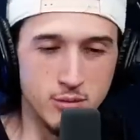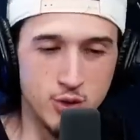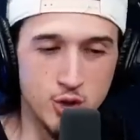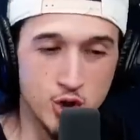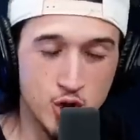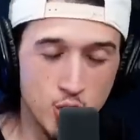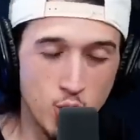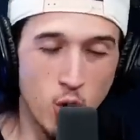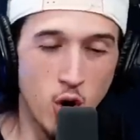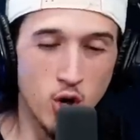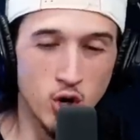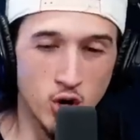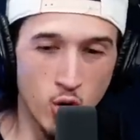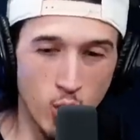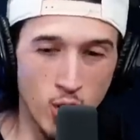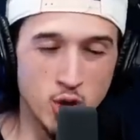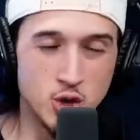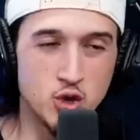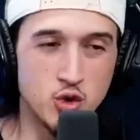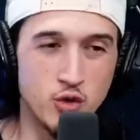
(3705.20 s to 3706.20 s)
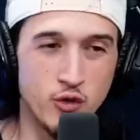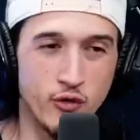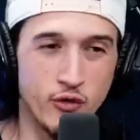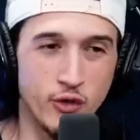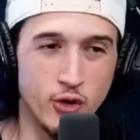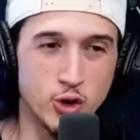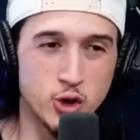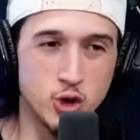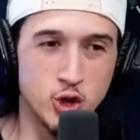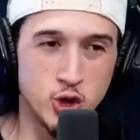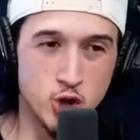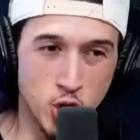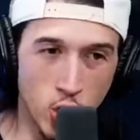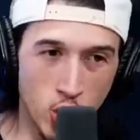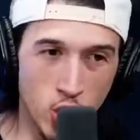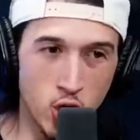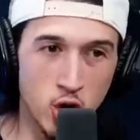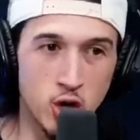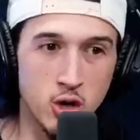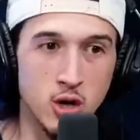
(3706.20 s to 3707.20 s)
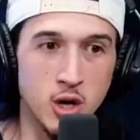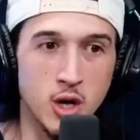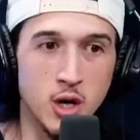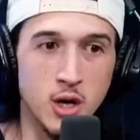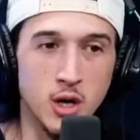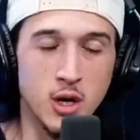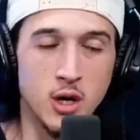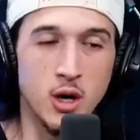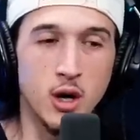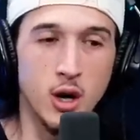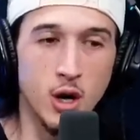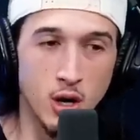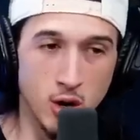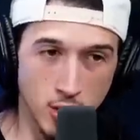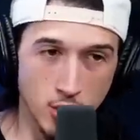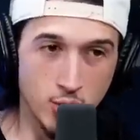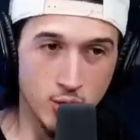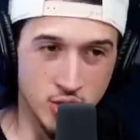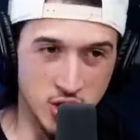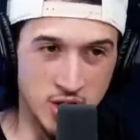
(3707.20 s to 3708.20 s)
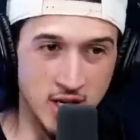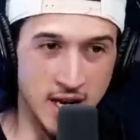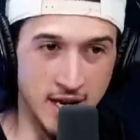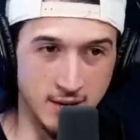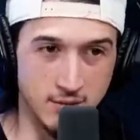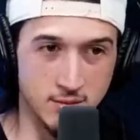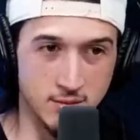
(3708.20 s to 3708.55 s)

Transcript: You are going to for sure hallucinate.